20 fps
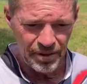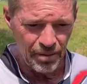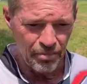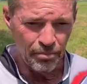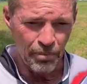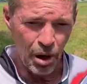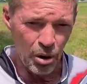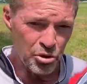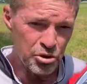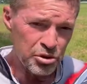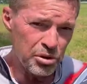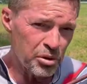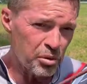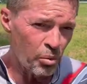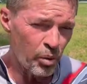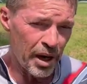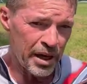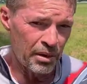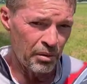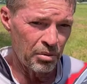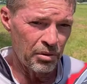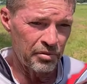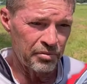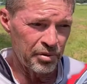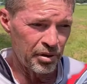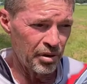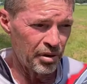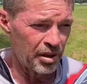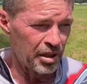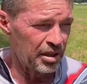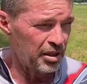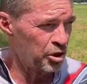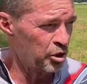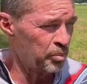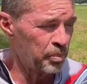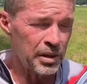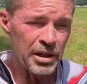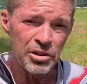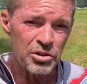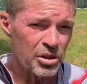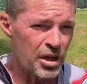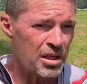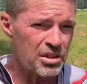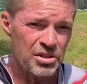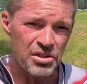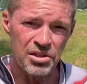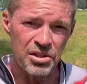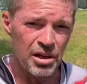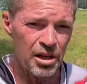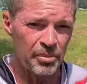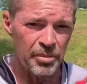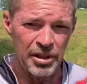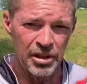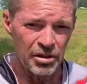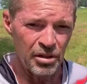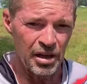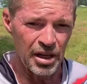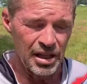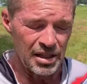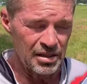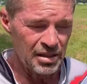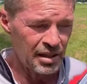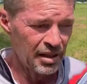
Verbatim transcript: most of the weight on the front, your penetration is going to be great.